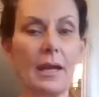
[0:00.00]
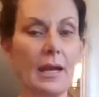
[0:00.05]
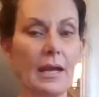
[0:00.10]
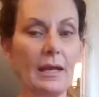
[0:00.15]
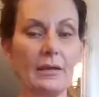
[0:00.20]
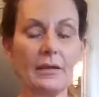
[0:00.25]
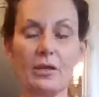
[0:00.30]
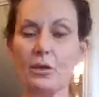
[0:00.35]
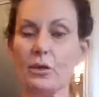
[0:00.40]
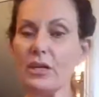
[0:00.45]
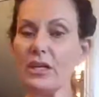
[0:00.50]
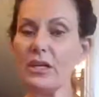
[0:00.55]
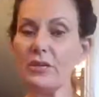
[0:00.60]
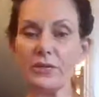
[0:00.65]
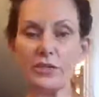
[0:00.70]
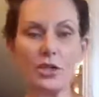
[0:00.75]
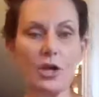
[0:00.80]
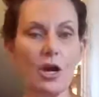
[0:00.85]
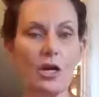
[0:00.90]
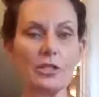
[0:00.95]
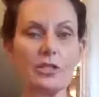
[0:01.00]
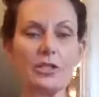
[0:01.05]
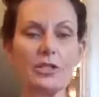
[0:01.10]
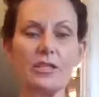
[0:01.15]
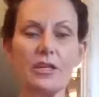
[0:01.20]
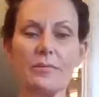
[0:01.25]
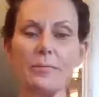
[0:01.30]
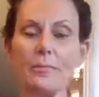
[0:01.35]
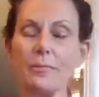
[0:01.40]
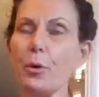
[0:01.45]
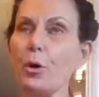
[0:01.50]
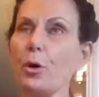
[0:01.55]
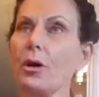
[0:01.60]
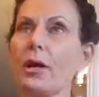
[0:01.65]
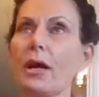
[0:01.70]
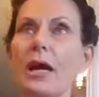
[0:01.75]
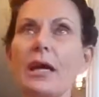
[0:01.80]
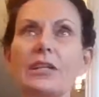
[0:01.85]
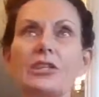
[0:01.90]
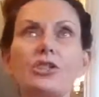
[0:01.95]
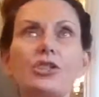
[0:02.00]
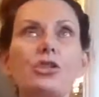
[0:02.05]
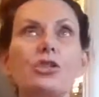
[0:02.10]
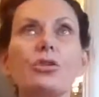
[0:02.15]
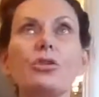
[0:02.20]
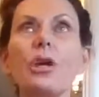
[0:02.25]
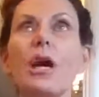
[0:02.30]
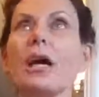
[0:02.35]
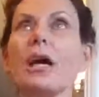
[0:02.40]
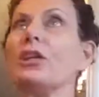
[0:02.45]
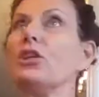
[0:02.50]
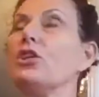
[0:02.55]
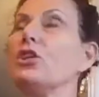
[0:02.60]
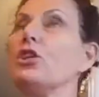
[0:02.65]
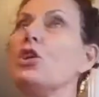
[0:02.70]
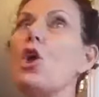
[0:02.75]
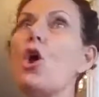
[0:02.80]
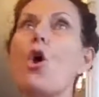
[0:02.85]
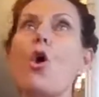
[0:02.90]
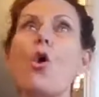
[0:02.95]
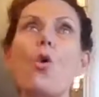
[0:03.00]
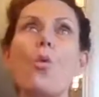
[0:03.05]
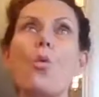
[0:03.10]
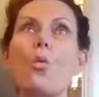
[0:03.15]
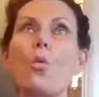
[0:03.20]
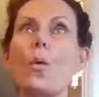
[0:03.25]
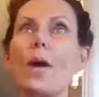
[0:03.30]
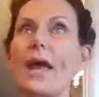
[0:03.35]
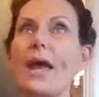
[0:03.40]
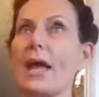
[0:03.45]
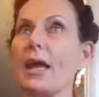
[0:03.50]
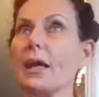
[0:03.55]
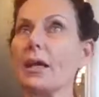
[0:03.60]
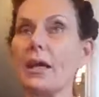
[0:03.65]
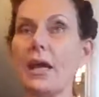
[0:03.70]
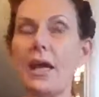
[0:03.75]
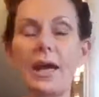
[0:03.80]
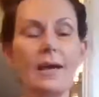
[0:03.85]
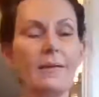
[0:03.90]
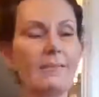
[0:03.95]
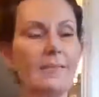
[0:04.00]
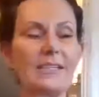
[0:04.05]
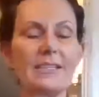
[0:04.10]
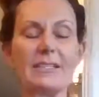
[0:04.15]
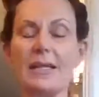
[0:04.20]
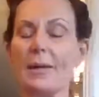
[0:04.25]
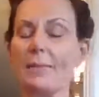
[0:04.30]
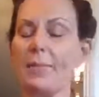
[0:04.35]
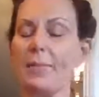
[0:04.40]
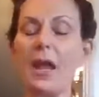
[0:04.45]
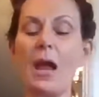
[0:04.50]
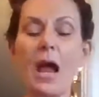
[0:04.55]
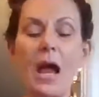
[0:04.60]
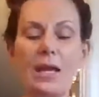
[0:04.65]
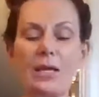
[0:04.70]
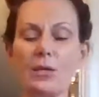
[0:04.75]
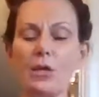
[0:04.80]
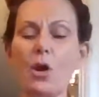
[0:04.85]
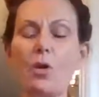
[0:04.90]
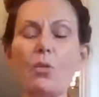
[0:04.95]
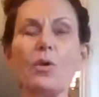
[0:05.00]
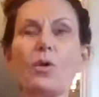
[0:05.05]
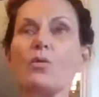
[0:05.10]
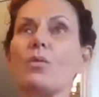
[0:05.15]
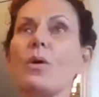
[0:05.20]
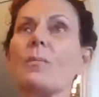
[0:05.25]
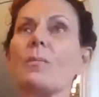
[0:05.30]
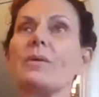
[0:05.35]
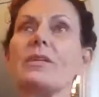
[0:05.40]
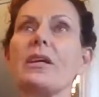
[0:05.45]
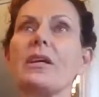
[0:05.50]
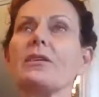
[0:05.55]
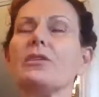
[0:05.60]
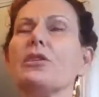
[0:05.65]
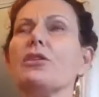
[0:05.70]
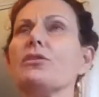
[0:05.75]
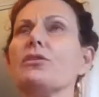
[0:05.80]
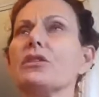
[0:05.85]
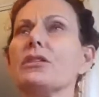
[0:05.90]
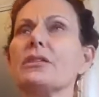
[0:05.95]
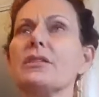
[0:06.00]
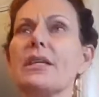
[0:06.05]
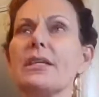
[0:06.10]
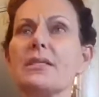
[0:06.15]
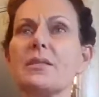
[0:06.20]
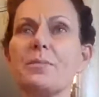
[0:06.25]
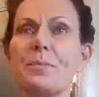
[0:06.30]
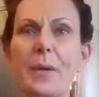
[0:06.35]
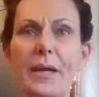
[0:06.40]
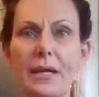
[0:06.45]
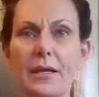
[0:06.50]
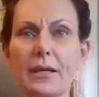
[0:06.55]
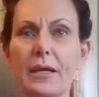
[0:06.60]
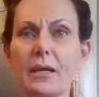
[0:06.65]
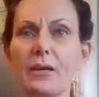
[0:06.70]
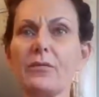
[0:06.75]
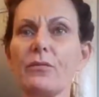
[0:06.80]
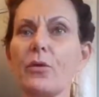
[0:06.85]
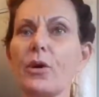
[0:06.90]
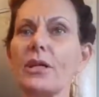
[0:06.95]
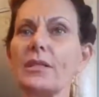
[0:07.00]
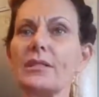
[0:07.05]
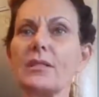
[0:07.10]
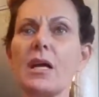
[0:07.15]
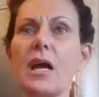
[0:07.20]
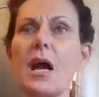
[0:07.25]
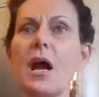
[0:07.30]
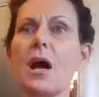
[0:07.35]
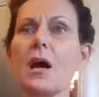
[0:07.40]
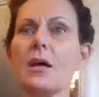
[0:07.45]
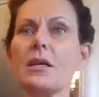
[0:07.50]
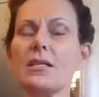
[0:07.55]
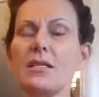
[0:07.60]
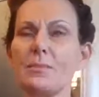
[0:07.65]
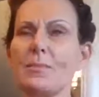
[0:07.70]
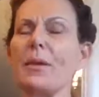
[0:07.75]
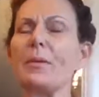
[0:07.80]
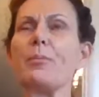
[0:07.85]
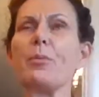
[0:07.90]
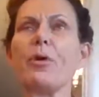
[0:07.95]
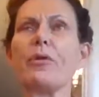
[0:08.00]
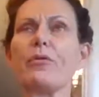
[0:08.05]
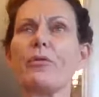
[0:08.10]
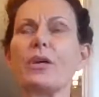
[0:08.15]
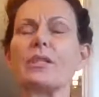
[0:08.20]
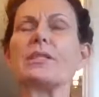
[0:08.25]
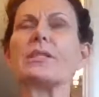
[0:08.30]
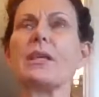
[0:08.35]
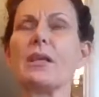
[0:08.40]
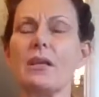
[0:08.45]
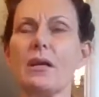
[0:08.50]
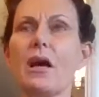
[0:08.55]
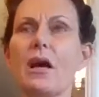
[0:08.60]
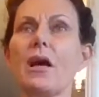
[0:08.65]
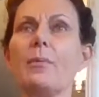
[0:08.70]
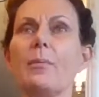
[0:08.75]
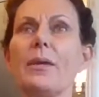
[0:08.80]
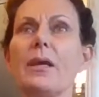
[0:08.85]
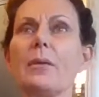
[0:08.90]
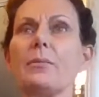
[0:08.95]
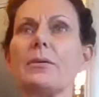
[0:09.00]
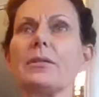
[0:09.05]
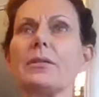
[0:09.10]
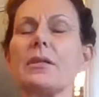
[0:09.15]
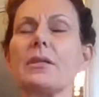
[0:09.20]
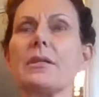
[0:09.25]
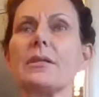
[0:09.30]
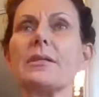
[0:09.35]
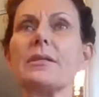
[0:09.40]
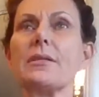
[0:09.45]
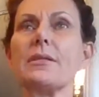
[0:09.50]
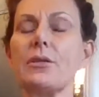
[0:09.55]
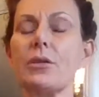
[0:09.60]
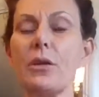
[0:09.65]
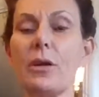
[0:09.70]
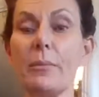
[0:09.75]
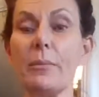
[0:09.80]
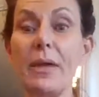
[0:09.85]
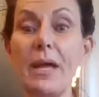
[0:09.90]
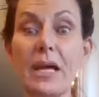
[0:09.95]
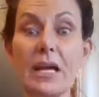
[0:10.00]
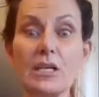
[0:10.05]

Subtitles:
And you can even talk to yourself, boy, I know when, let's say, I know when Remington uses his big kid voice, his big boy voice, that I'll be able to listen to him.